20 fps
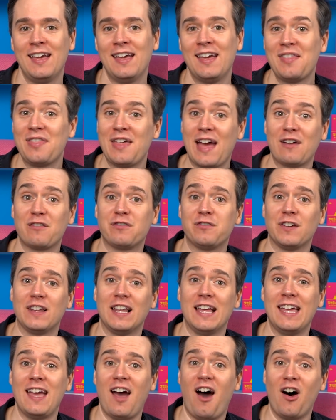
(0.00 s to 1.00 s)

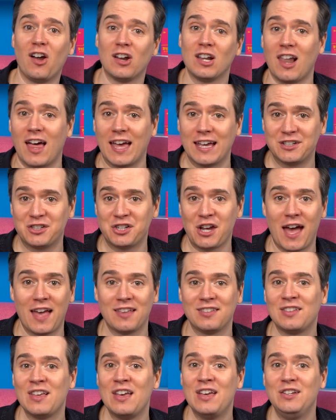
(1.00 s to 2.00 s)
Thankfully, unlike
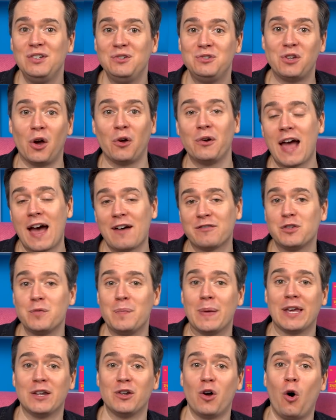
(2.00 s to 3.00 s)
chess, you don't have to
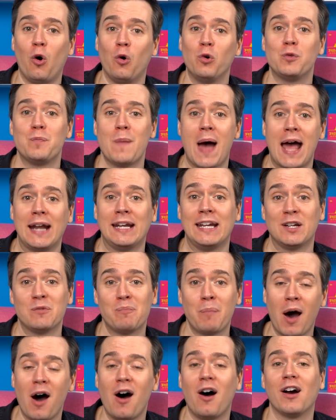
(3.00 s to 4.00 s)
be an old man in a
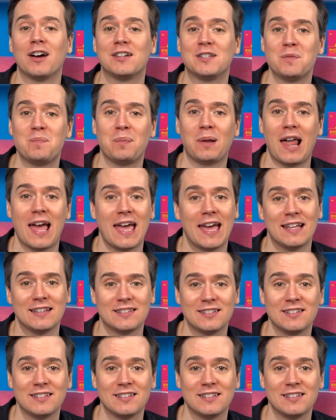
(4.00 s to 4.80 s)
park to play it.